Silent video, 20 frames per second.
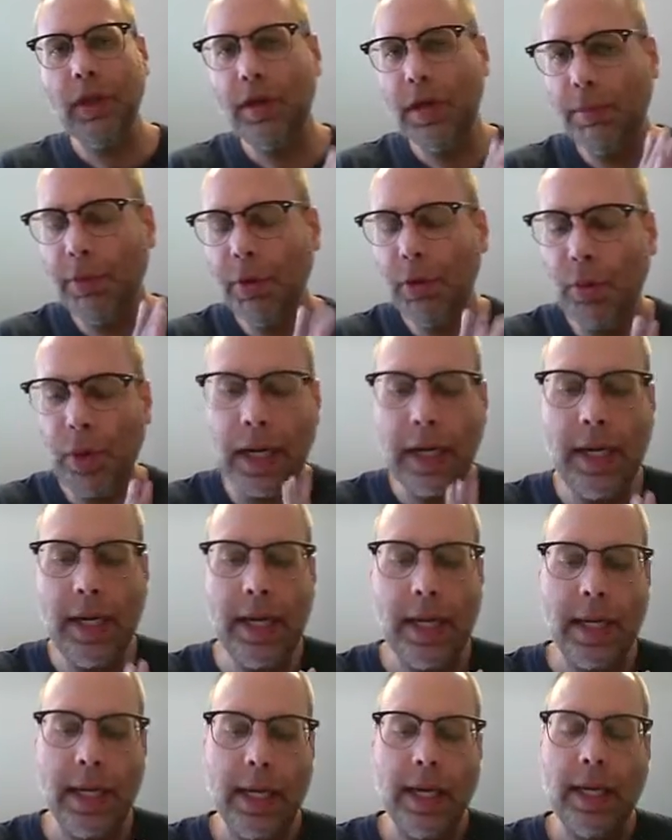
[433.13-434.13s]
Number
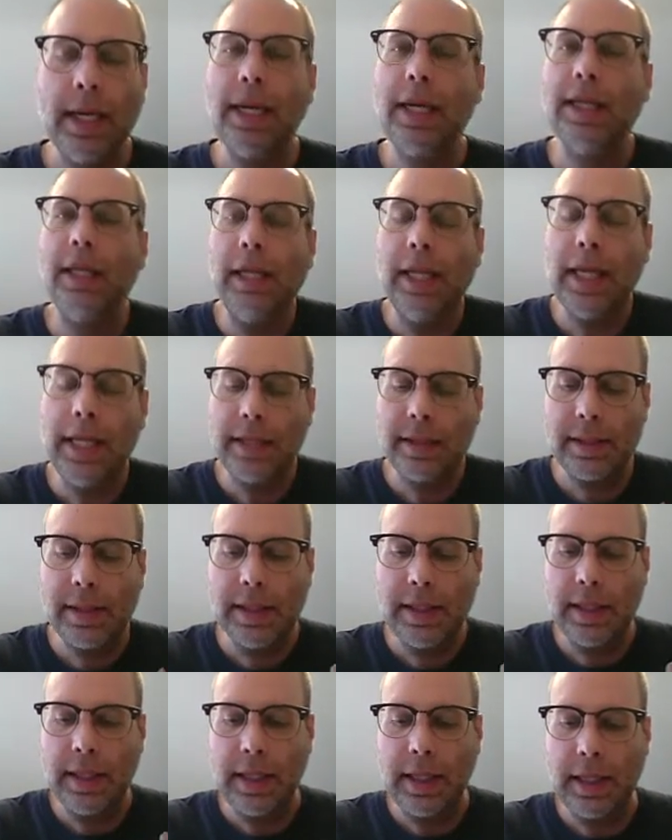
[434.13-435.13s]
one, the
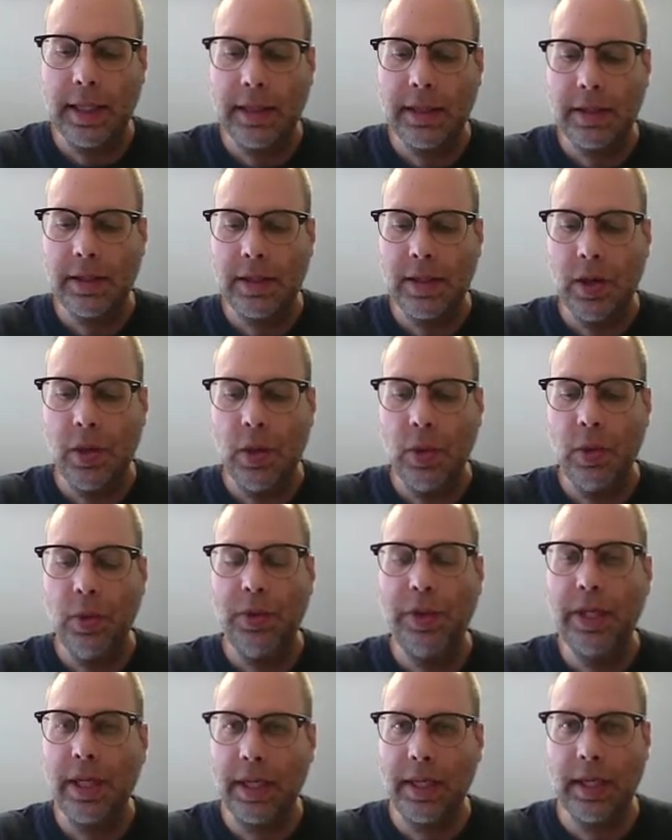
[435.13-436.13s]
lesson is
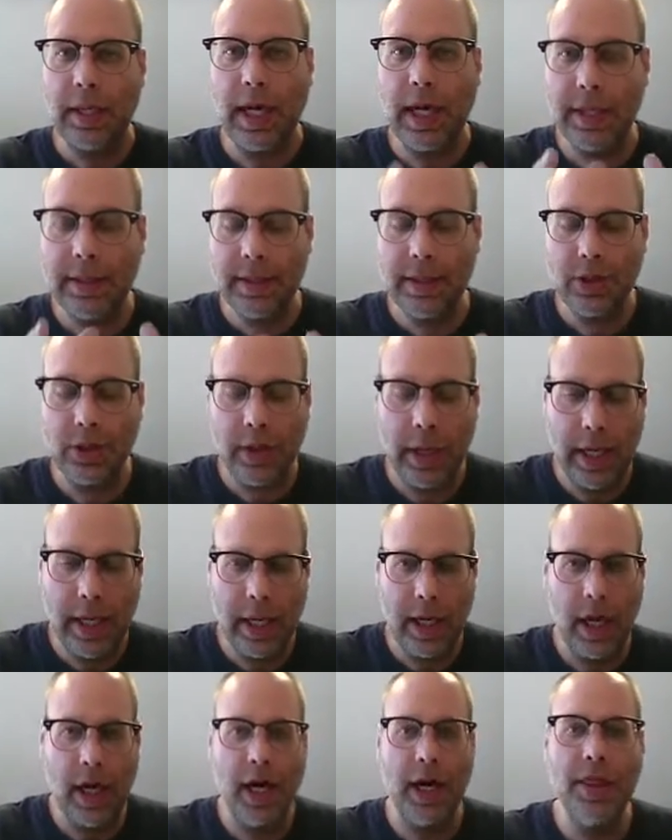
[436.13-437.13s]
told
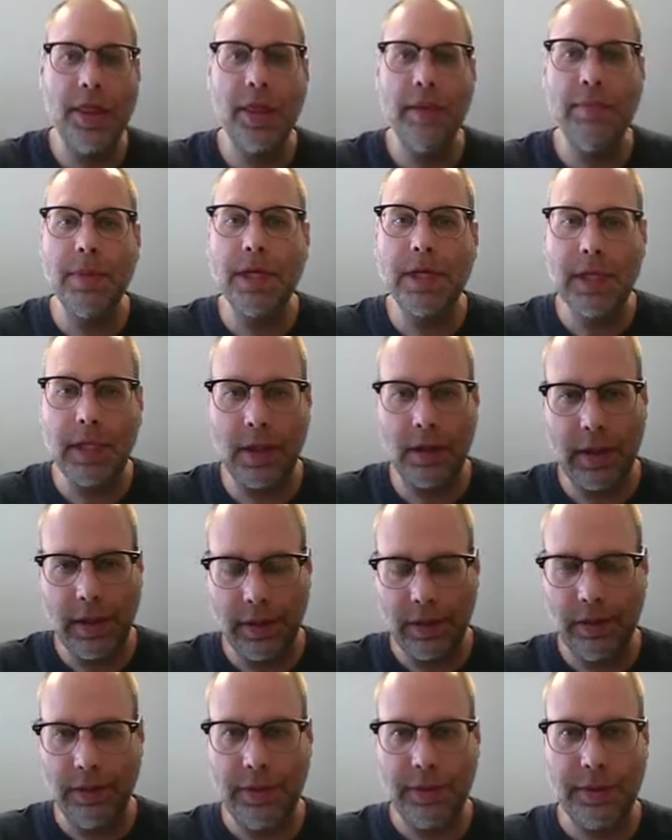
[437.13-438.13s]
concentrating on the
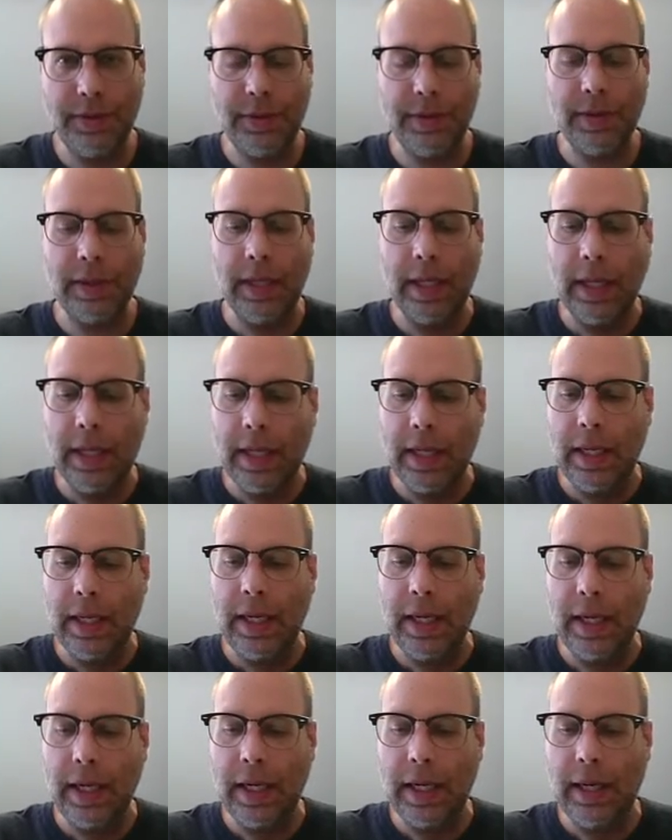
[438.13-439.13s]
materials,
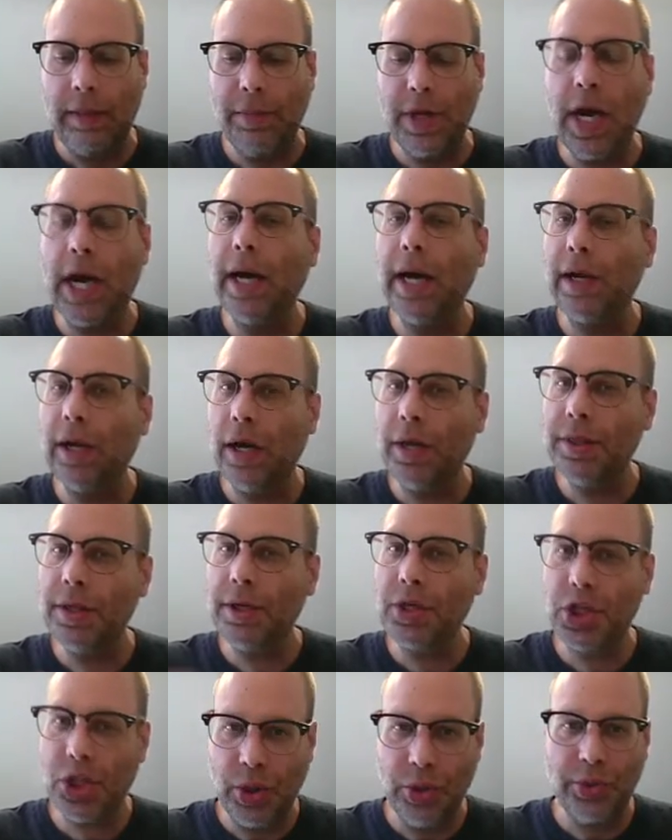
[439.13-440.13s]
not on
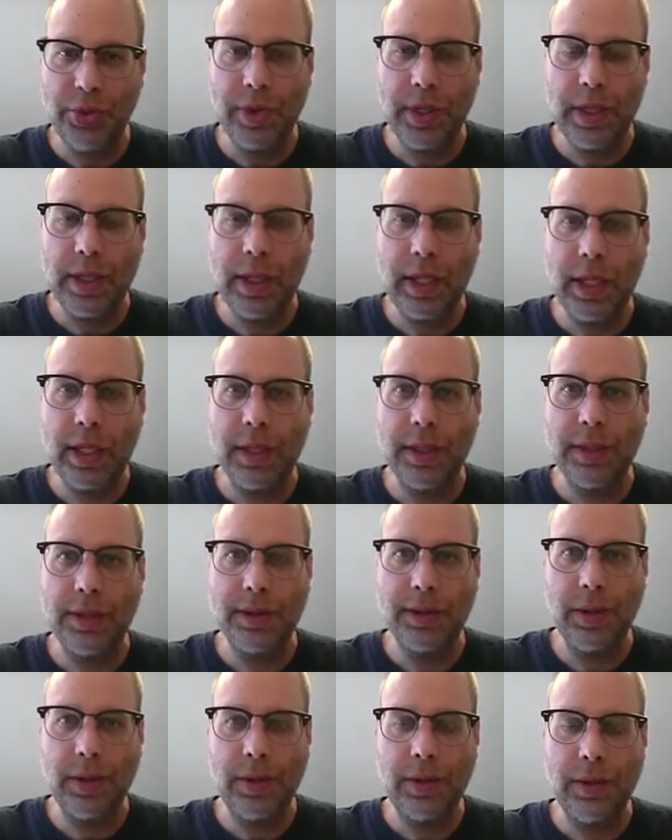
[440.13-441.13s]
the children in the
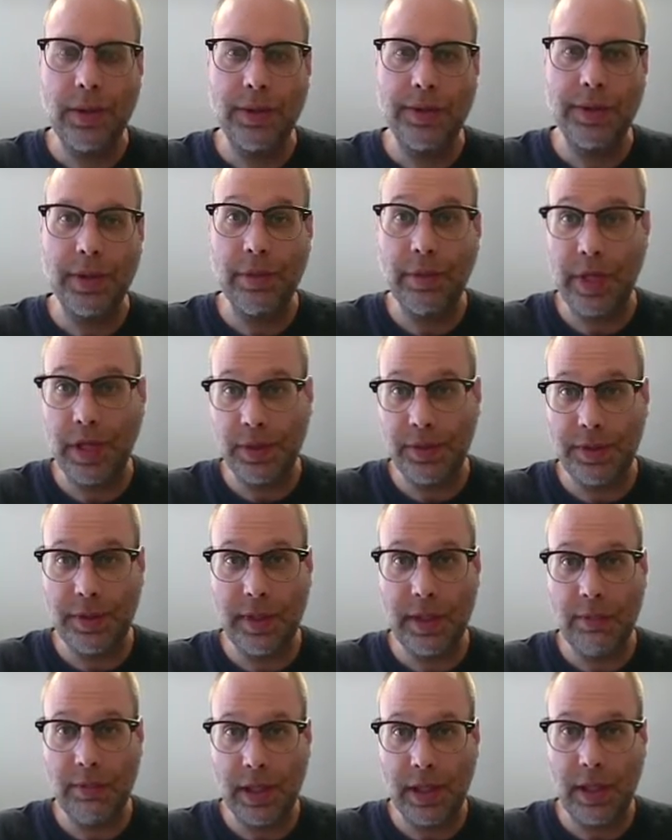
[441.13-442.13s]
circle. So when you
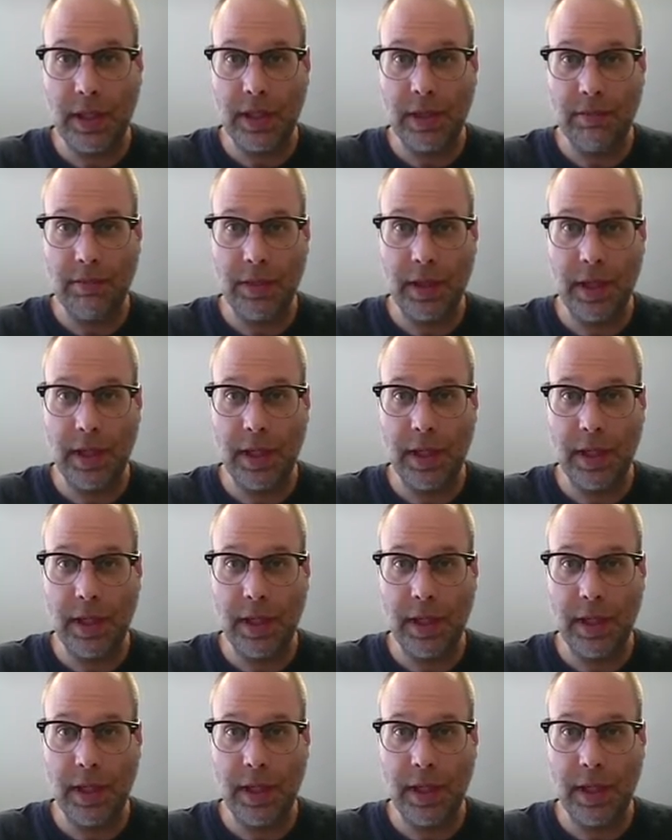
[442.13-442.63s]
see me